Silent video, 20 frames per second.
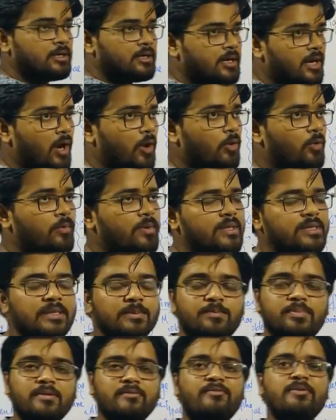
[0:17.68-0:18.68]
Now in the
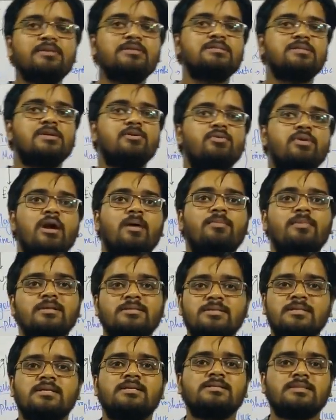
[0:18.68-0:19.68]
previous day we have
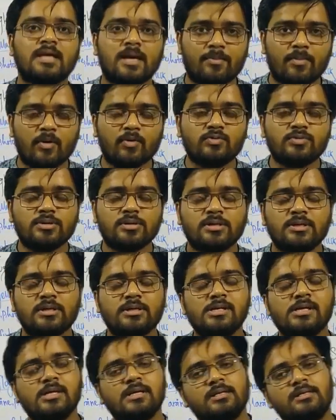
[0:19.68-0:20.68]
discussed about
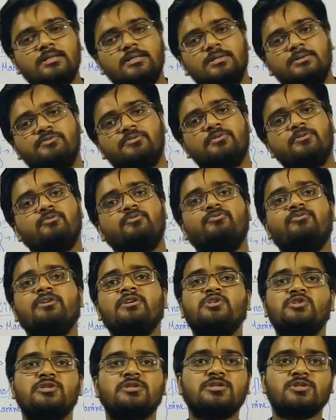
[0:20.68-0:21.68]
the few
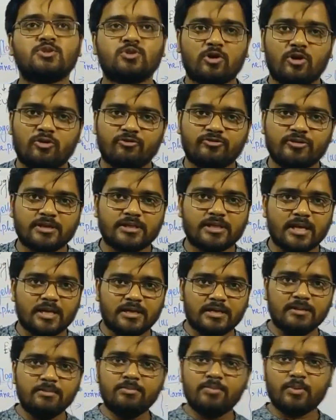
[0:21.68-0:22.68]
features of the
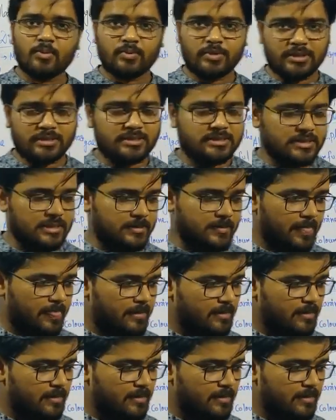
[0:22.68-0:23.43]
kingdom Protista.